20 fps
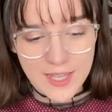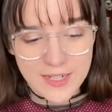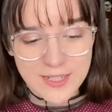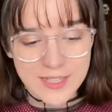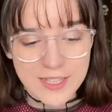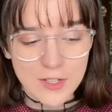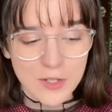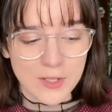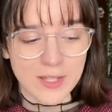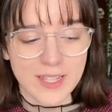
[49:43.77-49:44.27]

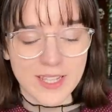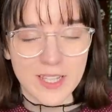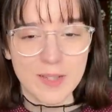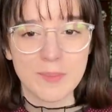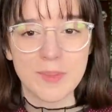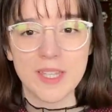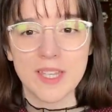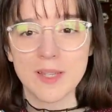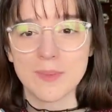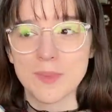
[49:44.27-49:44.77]
Nikolenka
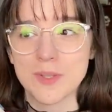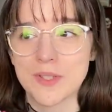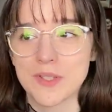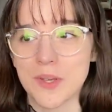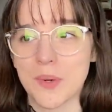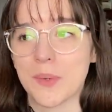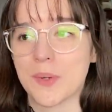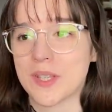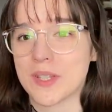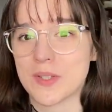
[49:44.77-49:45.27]
becomes
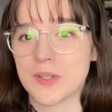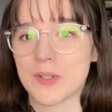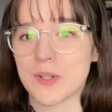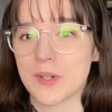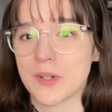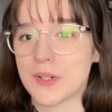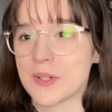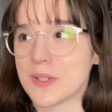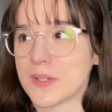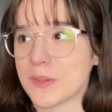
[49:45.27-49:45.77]
so
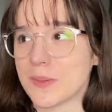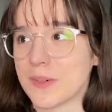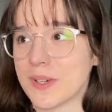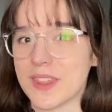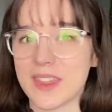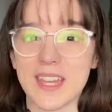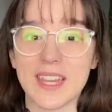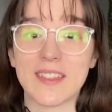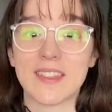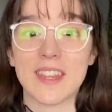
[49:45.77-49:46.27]
concerned
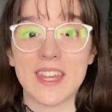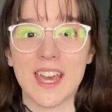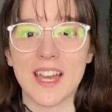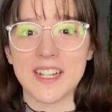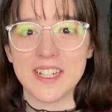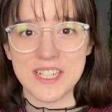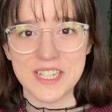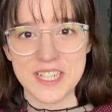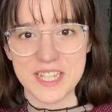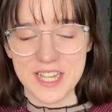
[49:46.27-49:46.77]
with like the
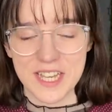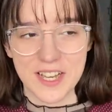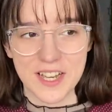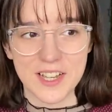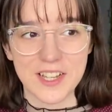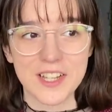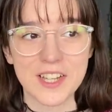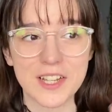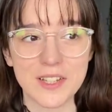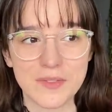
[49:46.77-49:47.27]

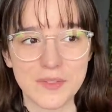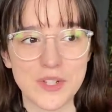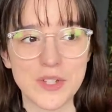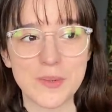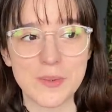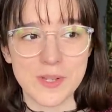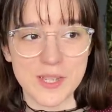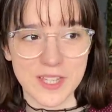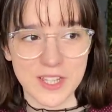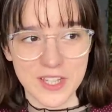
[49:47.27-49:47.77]
idea of
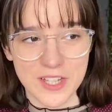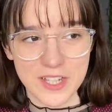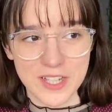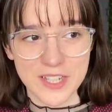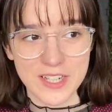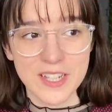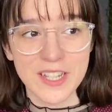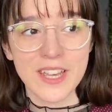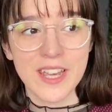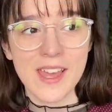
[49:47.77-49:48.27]
doing
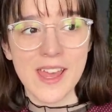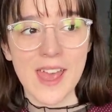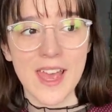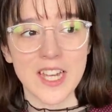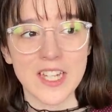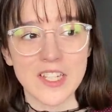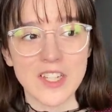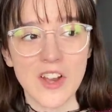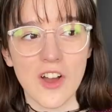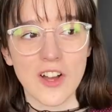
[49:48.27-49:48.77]
good
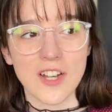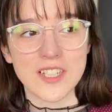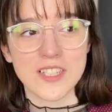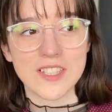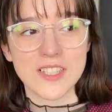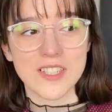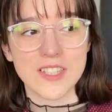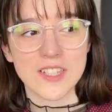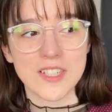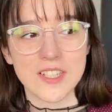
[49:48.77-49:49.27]
and
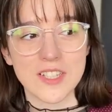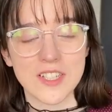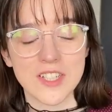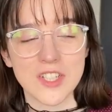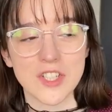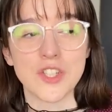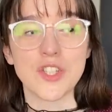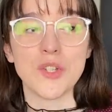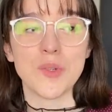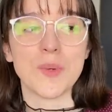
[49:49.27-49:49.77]
not
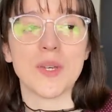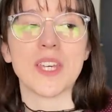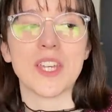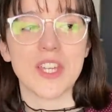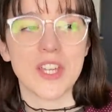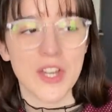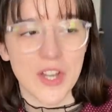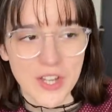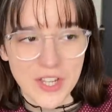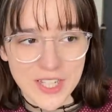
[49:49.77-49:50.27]
doing
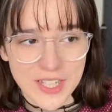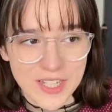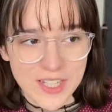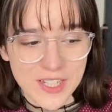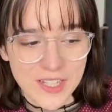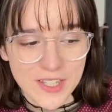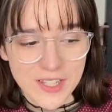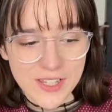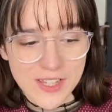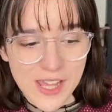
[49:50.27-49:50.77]
good
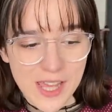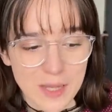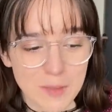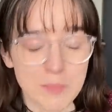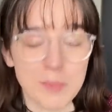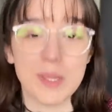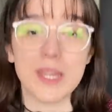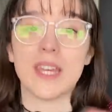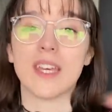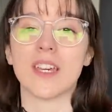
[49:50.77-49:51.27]
and
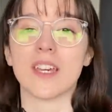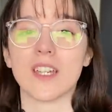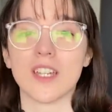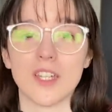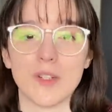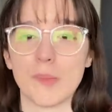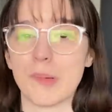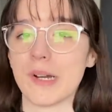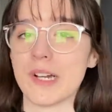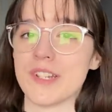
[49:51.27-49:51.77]
being a
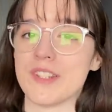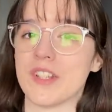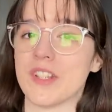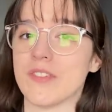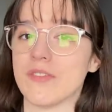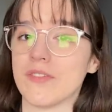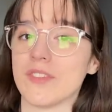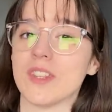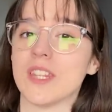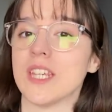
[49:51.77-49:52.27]
good
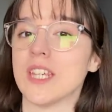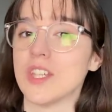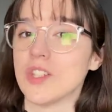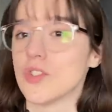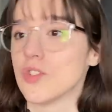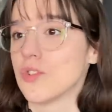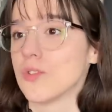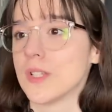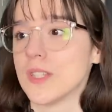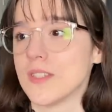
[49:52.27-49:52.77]
person for the
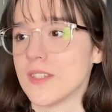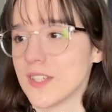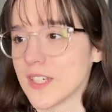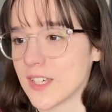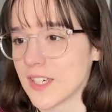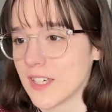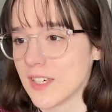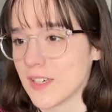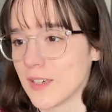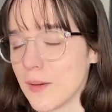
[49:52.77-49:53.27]

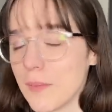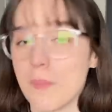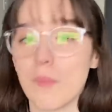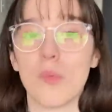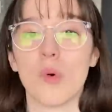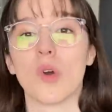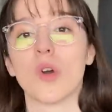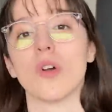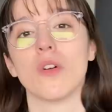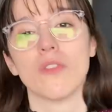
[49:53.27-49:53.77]
intrinsic
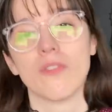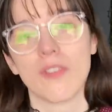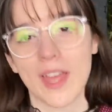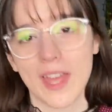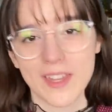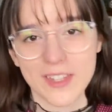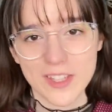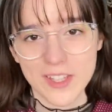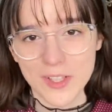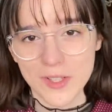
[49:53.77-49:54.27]
moral
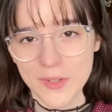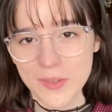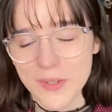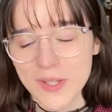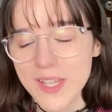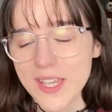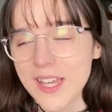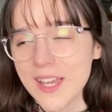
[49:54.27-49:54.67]
value